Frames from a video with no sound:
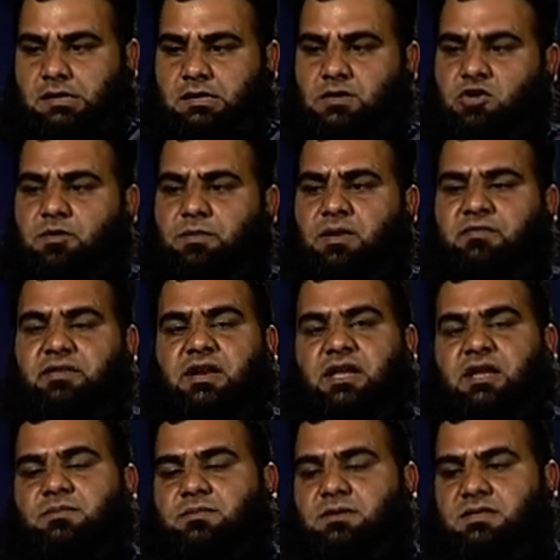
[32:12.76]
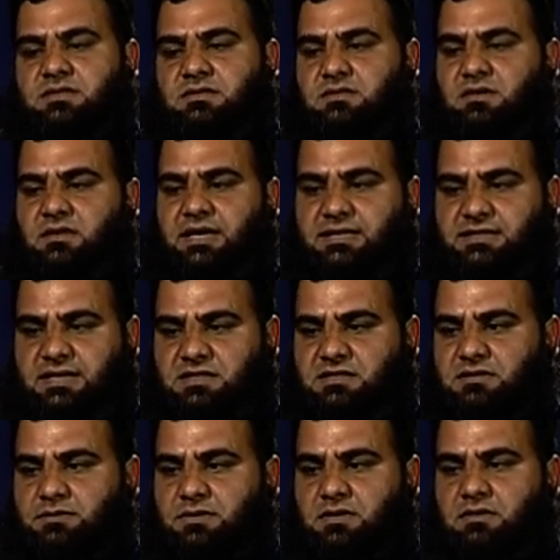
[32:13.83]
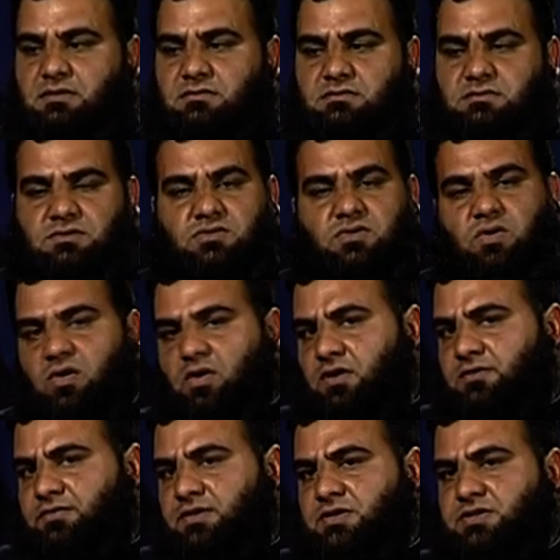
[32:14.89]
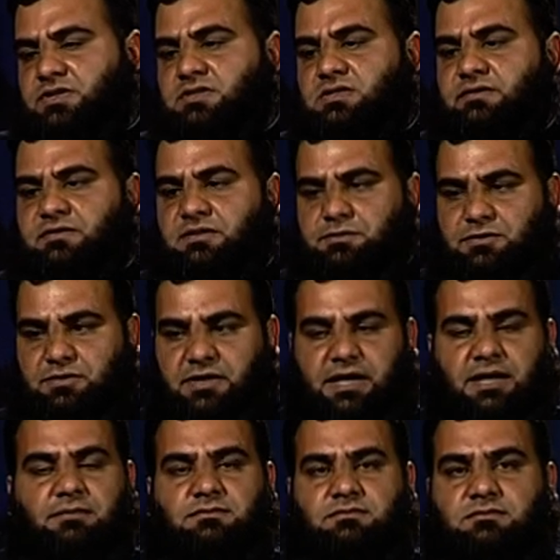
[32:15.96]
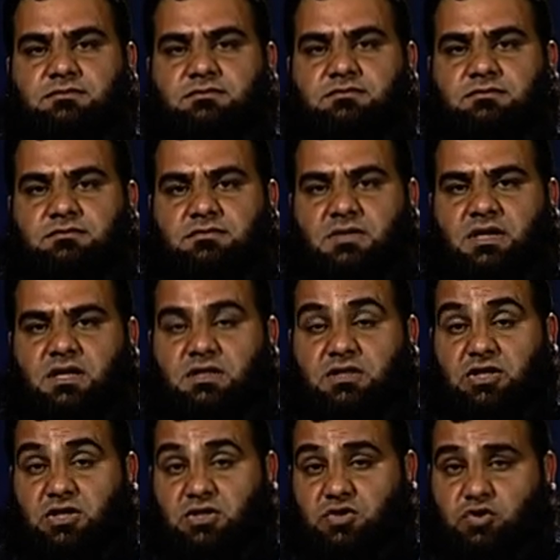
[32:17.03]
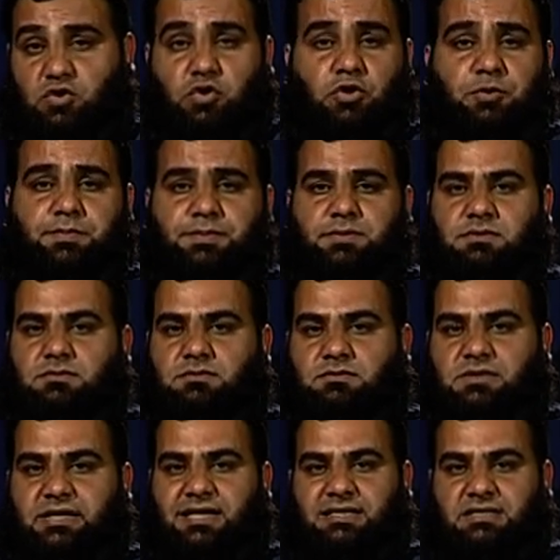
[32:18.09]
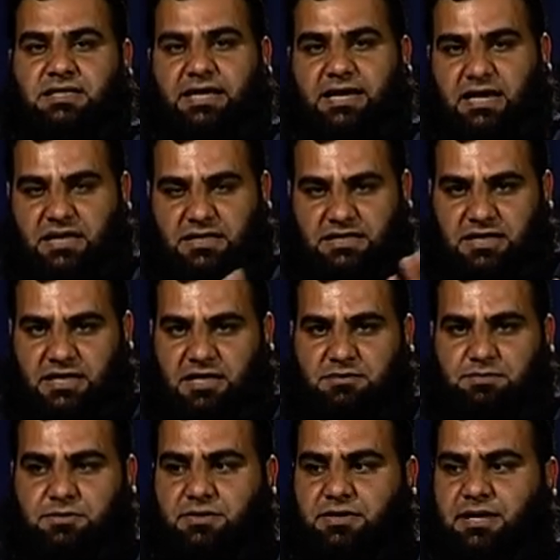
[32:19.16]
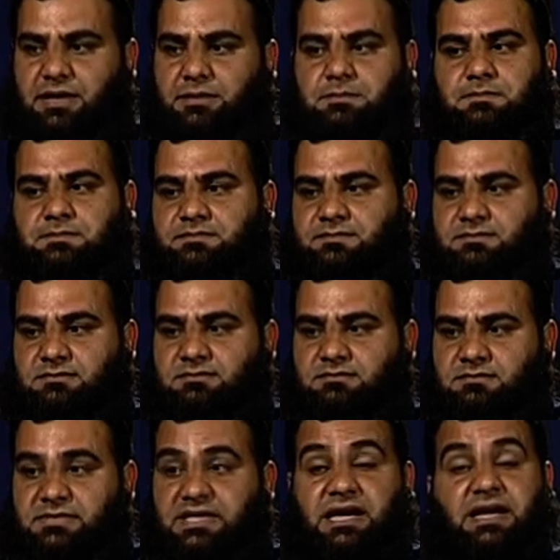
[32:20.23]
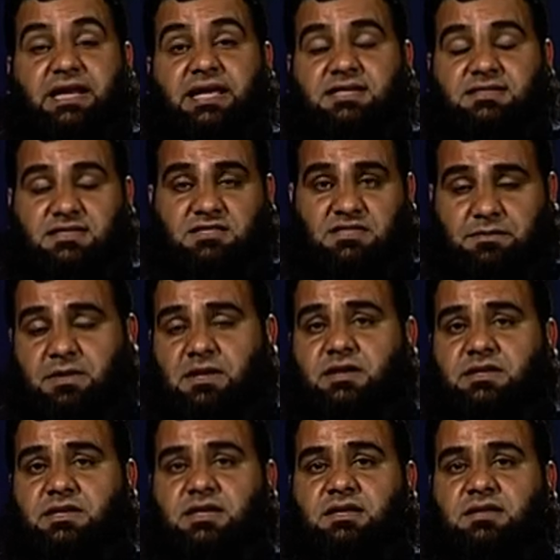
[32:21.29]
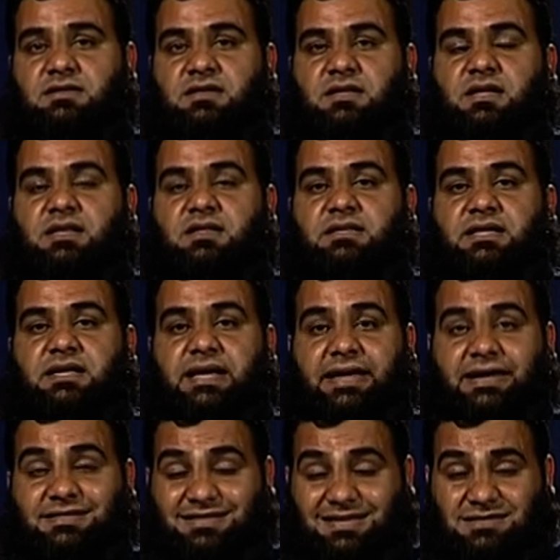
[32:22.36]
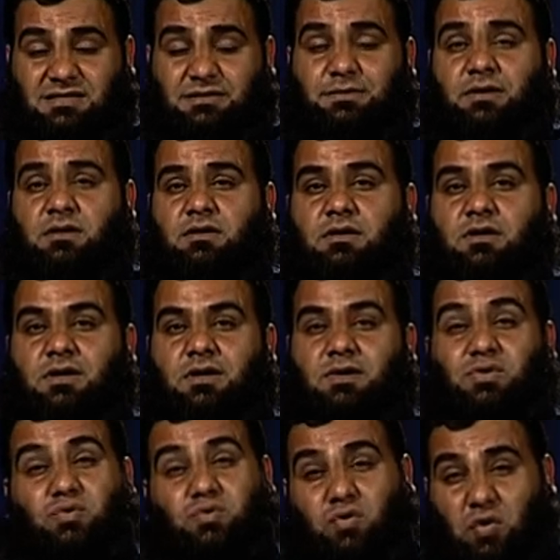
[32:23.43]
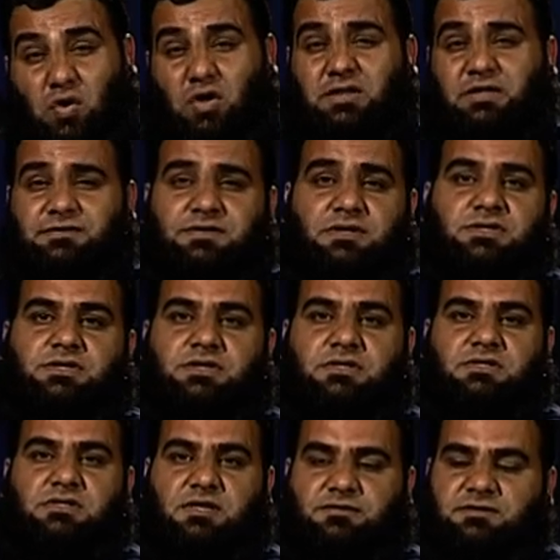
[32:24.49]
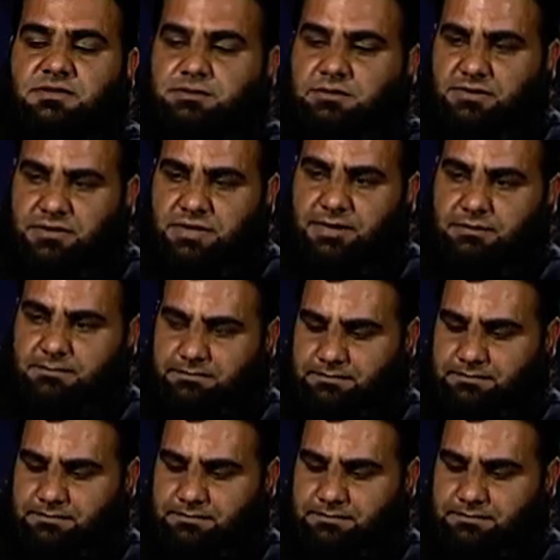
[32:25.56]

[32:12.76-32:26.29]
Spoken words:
Global variables are accessible to all functions of the program. Their scope is the entire program, and accessibility, they are accessible to all the functions of the program.